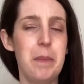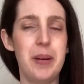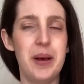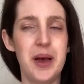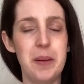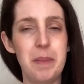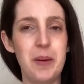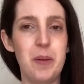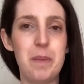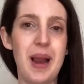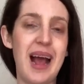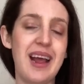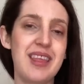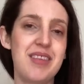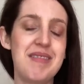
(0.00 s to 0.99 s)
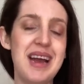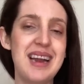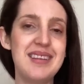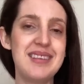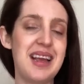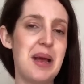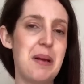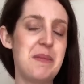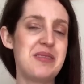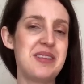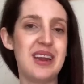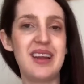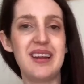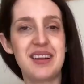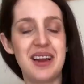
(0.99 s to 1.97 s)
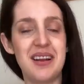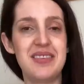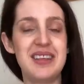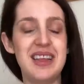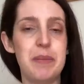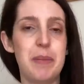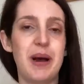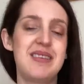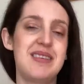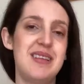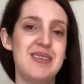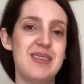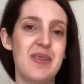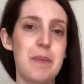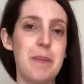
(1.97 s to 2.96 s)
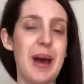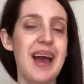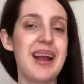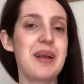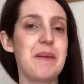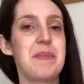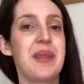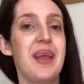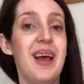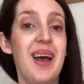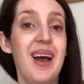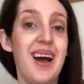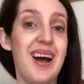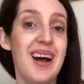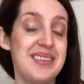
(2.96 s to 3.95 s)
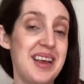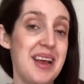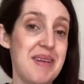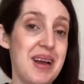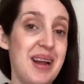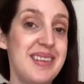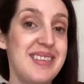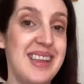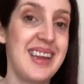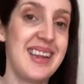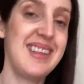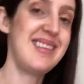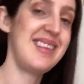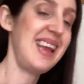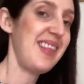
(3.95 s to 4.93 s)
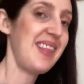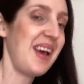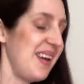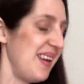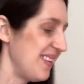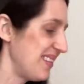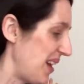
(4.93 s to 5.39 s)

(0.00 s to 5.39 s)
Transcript: purple or black thread, um, so you could kind of see the buttons on the back. I'll turn around so you can see those,